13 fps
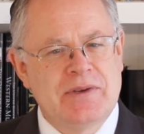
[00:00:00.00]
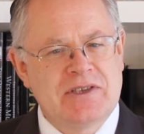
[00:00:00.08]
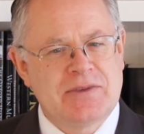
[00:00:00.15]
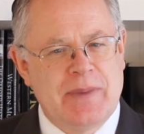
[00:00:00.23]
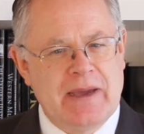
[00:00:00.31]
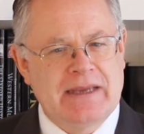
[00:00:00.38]
the
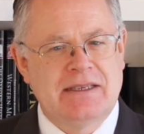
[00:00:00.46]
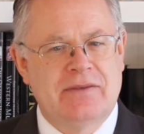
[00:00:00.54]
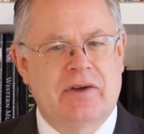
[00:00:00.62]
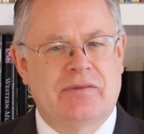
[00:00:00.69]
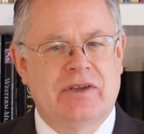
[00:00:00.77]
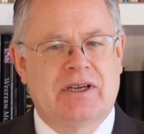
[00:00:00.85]

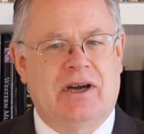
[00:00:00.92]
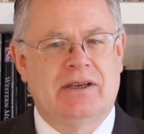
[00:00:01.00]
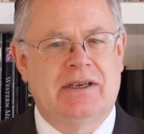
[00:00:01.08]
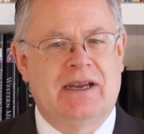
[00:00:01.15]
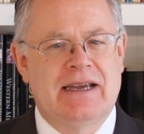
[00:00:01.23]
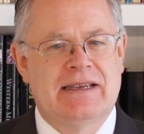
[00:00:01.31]
perspective of the
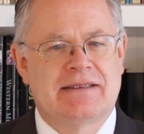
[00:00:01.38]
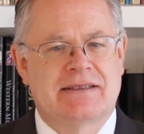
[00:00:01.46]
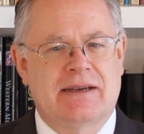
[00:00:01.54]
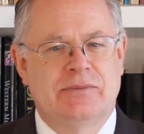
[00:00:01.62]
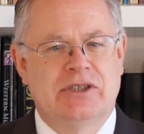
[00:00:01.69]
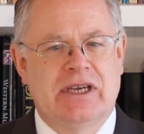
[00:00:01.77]
colonised
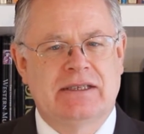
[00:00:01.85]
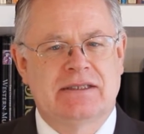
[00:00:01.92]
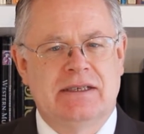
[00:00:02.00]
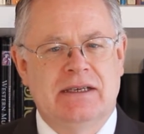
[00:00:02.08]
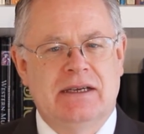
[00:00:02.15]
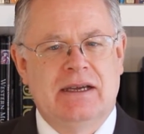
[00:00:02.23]

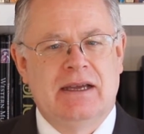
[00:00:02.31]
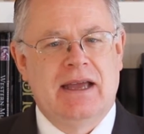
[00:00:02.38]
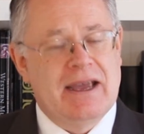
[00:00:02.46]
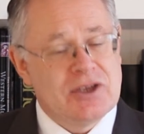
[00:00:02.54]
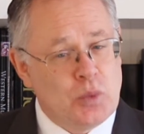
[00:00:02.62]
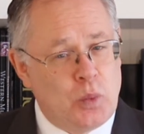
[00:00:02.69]
subject
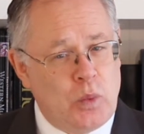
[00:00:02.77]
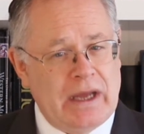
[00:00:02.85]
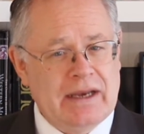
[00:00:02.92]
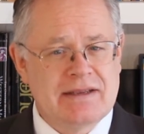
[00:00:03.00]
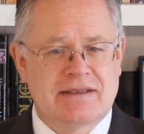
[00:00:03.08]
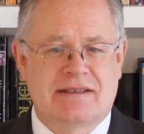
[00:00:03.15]
as
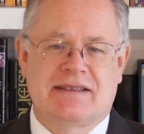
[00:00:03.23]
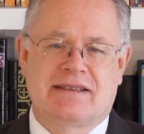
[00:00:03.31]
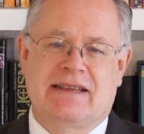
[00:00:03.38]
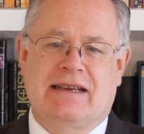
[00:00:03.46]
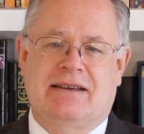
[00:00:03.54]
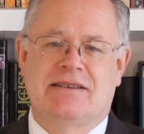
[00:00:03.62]
well as the
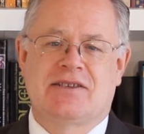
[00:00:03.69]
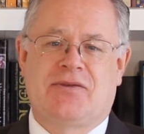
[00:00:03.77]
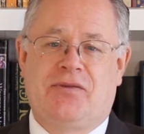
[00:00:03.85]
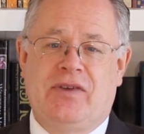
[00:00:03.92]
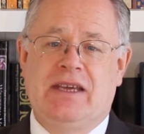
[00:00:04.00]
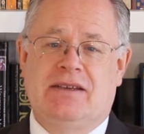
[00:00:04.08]
settlers'
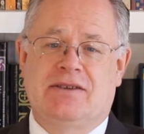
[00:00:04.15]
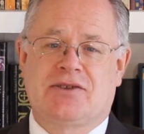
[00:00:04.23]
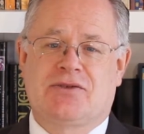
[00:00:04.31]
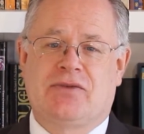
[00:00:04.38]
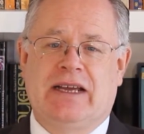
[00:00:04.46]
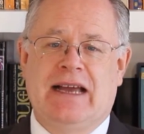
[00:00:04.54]

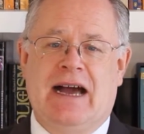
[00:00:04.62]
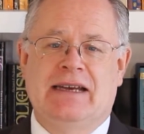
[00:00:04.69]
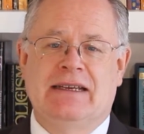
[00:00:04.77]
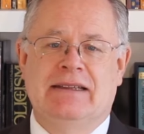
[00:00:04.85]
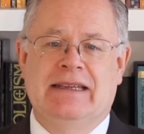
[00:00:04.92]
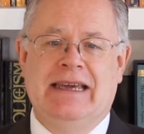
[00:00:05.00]
fears
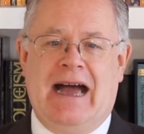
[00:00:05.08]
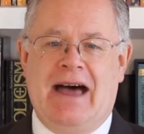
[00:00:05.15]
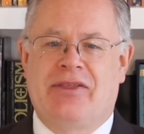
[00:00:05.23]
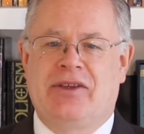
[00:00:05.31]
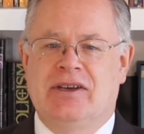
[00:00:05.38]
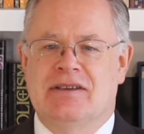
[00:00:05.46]
regarding the
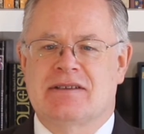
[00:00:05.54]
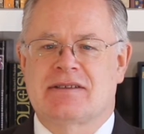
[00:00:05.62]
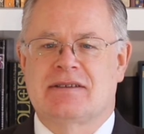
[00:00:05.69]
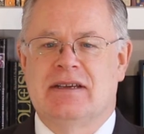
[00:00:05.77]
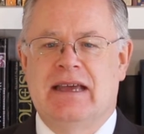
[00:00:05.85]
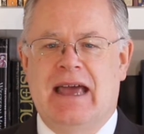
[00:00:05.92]

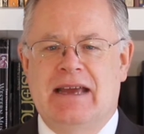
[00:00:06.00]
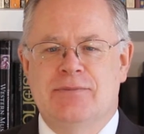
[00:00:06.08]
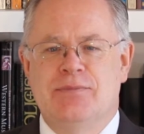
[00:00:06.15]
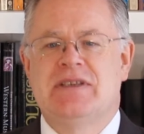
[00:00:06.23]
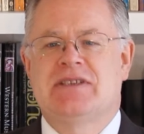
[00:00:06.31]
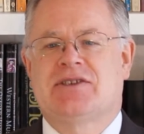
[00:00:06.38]
otherness
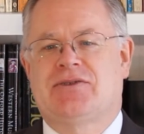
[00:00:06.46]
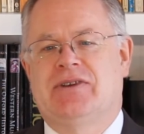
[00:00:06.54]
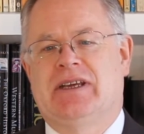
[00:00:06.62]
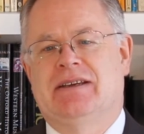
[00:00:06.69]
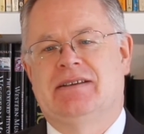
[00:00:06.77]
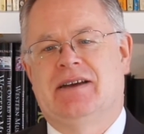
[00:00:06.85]
and
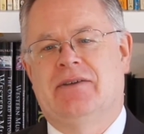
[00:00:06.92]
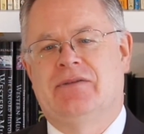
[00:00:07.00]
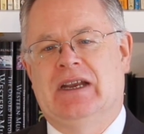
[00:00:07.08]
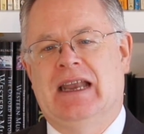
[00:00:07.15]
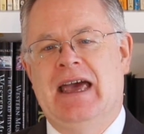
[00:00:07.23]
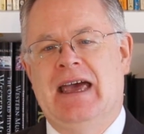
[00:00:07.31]
mystery
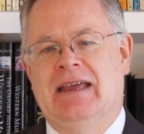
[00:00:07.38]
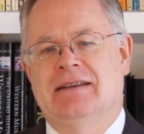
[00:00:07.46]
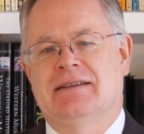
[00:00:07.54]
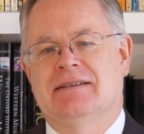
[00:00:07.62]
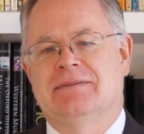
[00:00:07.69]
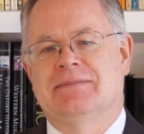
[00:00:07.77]
of the
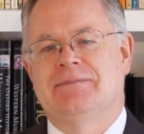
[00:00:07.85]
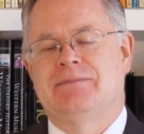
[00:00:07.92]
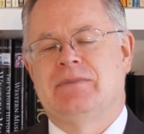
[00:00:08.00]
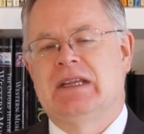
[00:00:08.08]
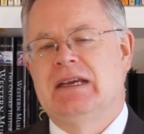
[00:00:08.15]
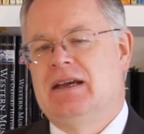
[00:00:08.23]
land.
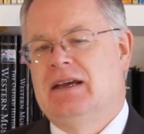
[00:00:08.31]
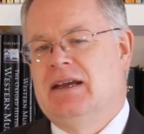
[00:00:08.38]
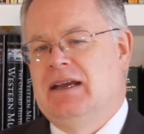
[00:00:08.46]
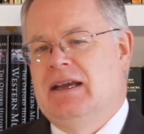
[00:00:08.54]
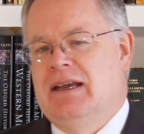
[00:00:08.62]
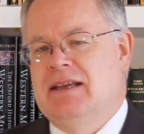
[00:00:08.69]

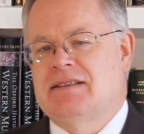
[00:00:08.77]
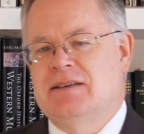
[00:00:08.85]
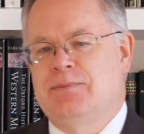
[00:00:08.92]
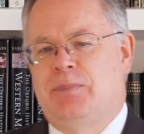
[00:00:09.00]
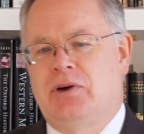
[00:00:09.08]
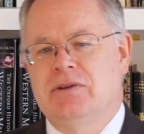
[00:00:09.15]

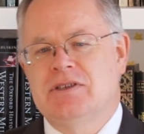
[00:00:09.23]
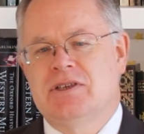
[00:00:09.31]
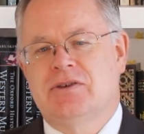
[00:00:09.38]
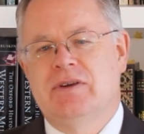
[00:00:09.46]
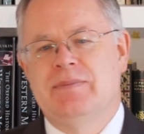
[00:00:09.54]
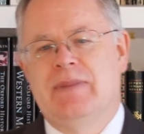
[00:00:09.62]
It's
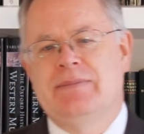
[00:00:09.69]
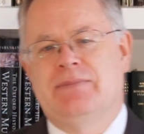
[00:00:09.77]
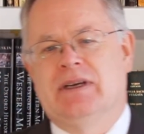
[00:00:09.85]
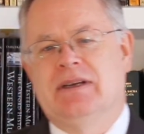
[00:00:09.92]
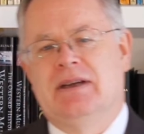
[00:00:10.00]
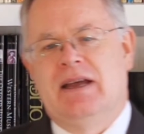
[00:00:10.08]
important to
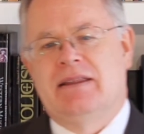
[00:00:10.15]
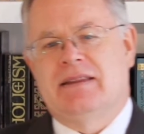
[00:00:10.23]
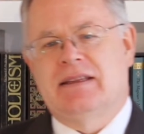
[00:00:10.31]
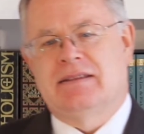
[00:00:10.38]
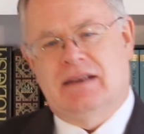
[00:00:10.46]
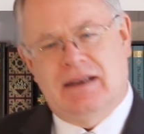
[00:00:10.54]
remember
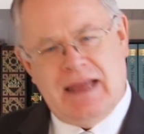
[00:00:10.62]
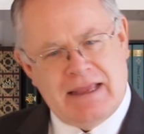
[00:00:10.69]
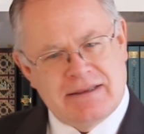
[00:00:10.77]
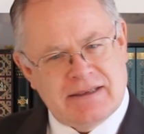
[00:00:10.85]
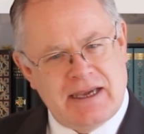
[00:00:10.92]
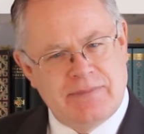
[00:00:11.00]
that the
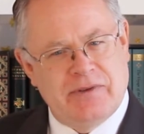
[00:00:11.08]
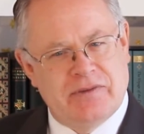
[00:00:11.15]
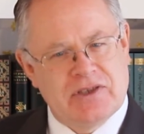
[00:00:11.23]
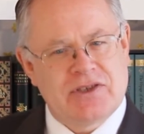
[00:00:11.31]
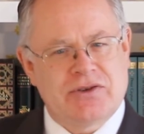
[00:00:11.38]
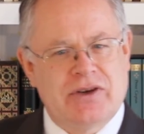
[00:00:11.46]
landscape
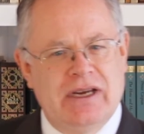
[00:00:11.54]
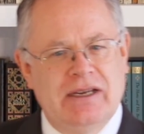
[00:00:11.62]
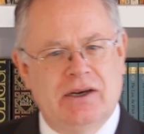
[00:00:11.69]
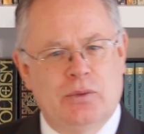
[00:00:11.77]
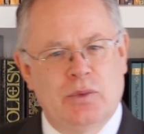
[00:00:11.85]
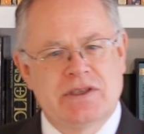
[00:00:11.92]
of
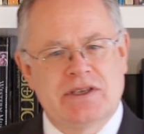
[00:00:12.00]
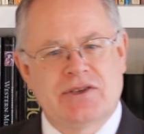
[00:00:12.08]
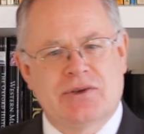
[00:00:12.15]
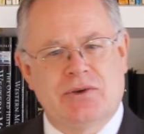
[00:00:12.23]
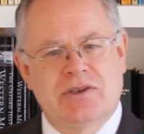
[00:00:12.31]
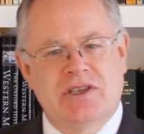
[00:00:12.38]
Australia was a
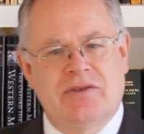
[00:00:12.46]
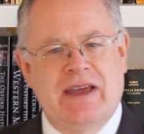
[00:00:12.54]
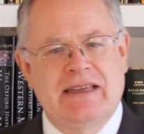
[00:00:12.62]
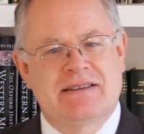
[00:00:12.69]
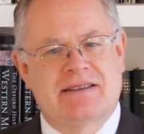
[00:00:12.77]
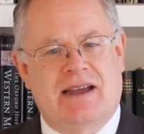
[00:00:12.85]
source of
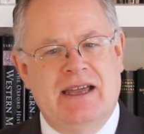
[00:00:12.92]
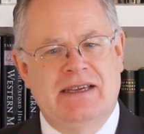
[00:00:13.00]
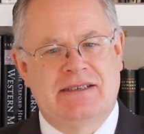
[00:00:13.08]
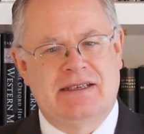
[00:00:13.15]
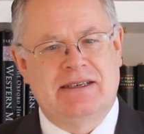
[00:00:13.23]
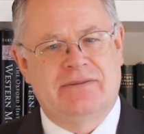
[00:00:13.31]

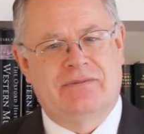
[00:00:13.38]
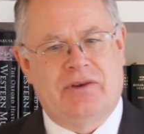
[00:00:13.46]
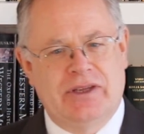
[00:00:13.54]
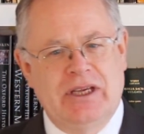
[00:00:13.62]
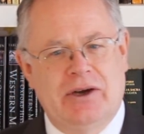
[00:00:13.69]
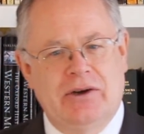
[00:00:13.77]
anxiety
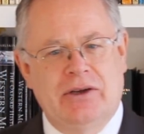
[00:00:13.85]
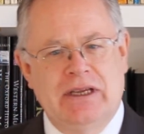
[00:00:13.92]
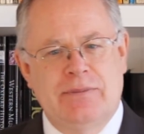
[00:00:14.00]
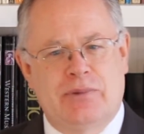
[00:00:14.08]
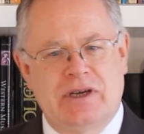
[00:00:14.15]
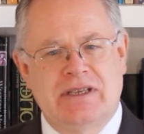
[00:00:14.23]
for the
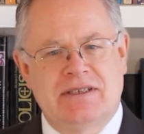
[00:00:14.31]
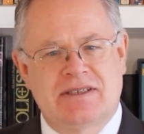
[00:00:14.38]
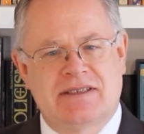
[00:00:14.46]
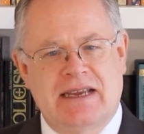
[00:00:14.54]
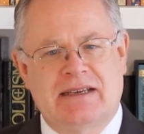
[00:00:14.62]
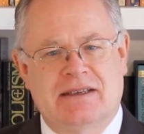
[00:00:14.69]
early
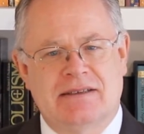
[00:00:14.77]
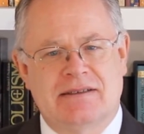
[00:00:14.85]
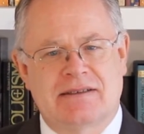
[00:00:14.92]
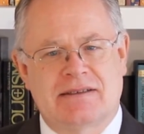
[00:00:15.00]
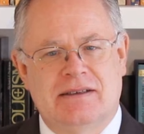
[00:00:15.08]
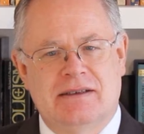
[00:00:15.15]
British
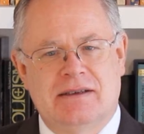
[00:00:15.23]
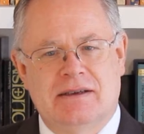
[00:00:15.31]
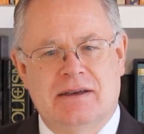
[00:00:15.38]
settlers.